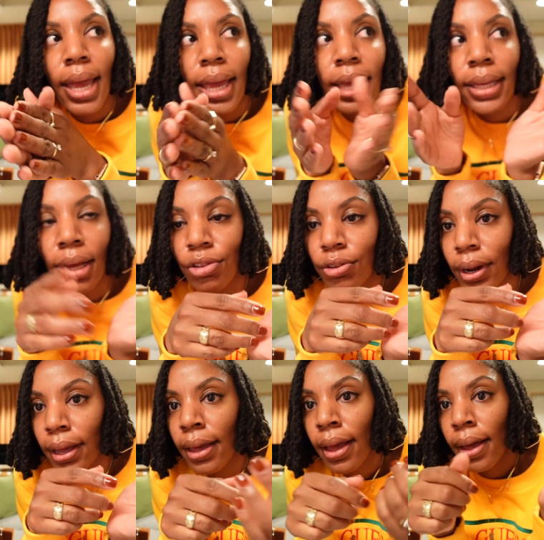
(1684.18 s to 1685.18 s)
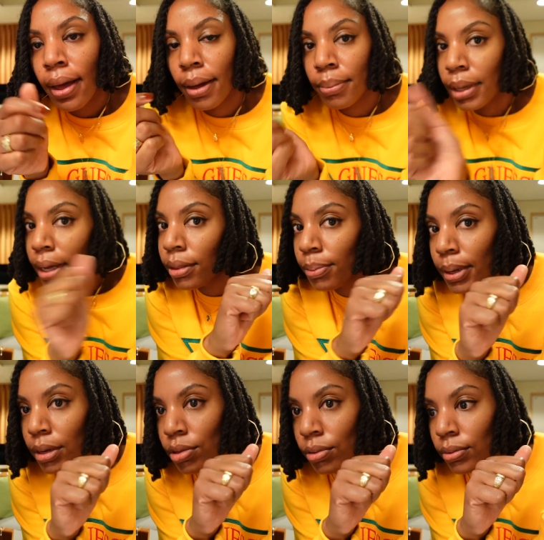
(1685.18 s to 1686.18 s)
and yesterday. The other pair
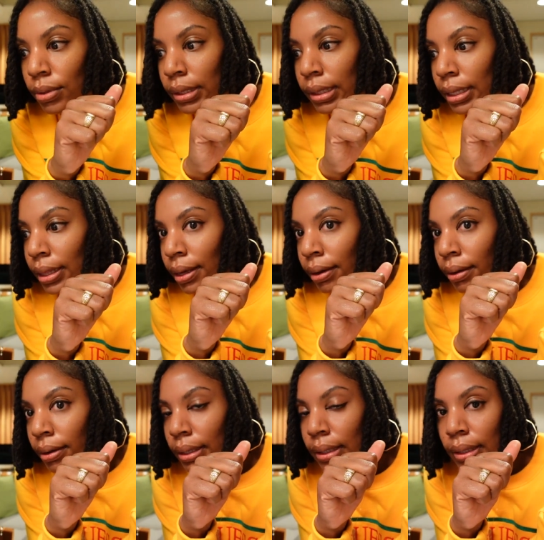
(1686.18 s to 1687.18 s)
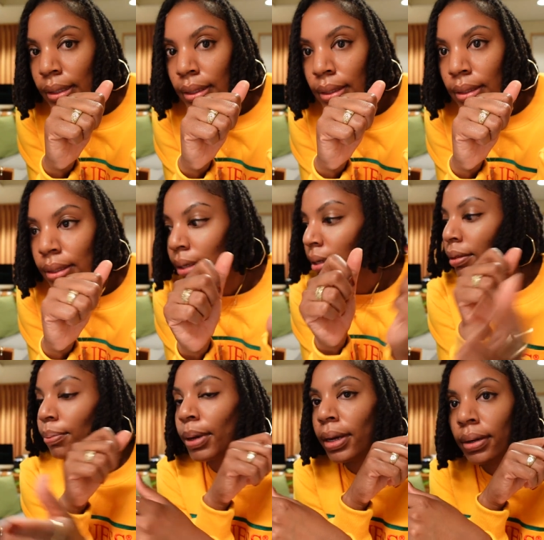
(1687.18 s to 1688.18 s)
of shoes that's in there is another
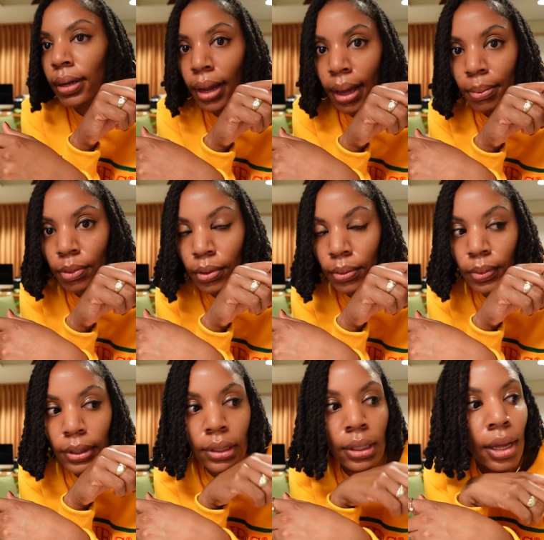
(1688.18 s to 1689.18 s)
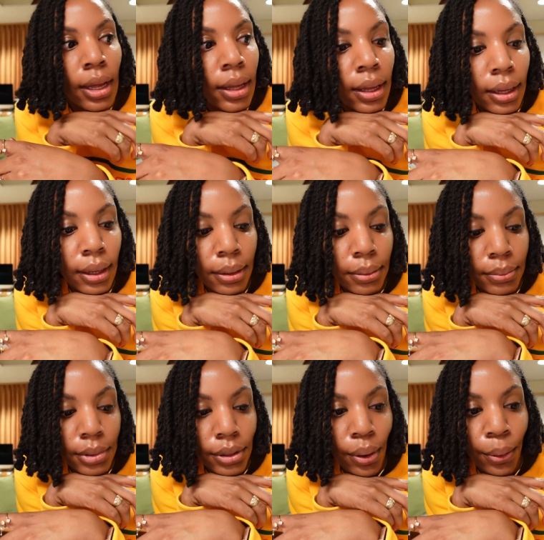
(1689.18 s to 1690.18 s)
pair of the lime green ones.
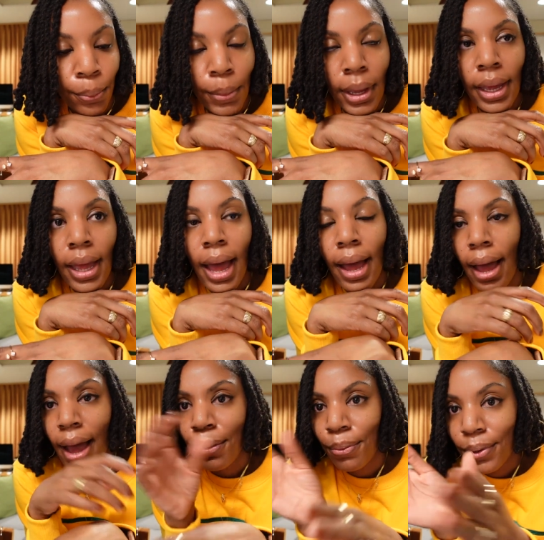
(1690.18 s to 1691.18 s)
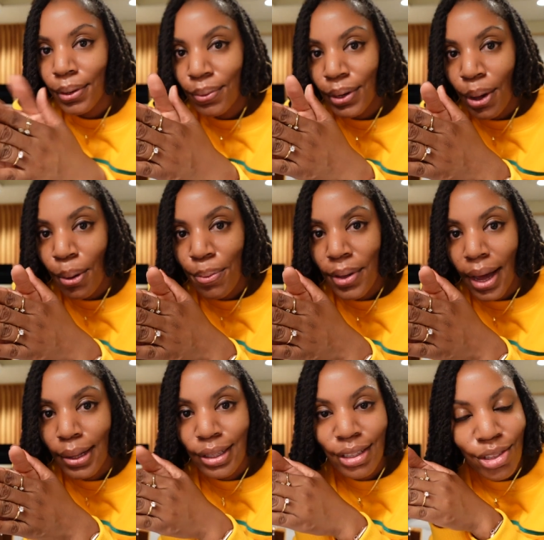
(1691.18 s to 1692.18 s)
So I really hope you
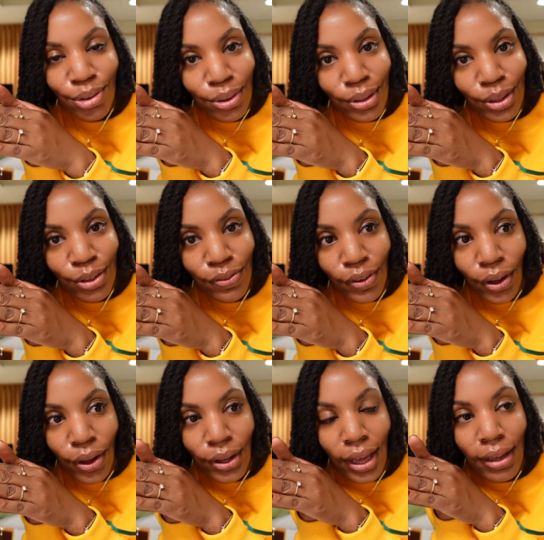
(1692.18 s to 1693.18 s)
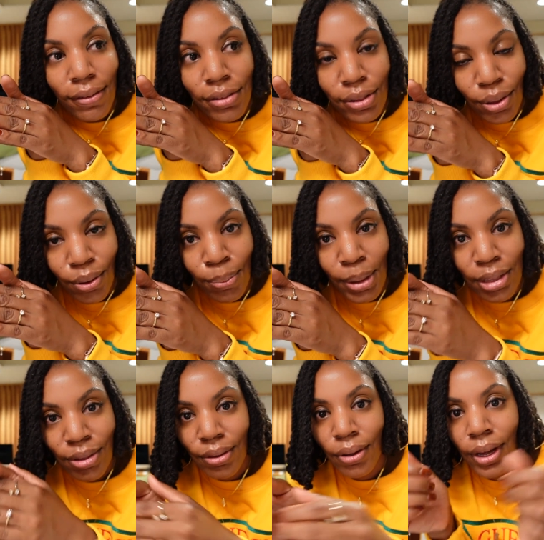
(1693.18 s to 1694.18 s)
guys enjoyed this vlog. If so, make
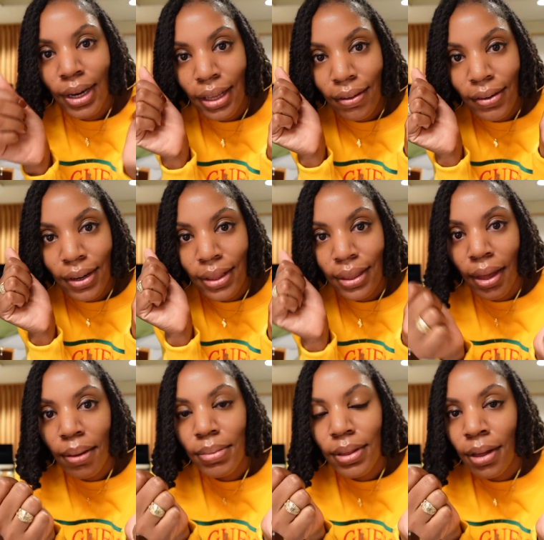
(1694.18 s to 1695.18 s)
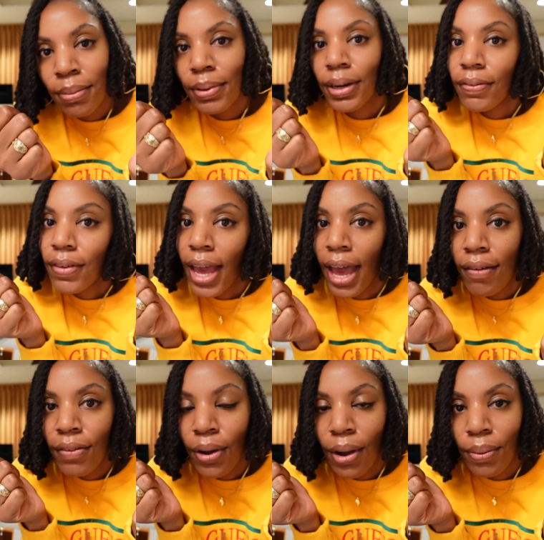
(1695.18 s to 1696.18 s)
sure you go ahead and give it a thumbs up, and if you
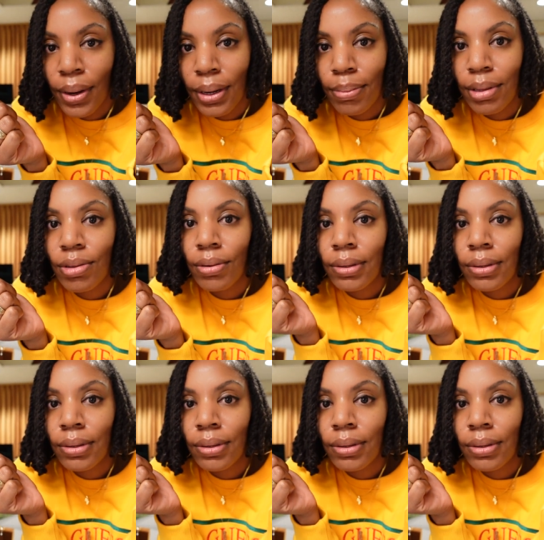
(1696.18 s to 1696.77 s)
haven't already, be sure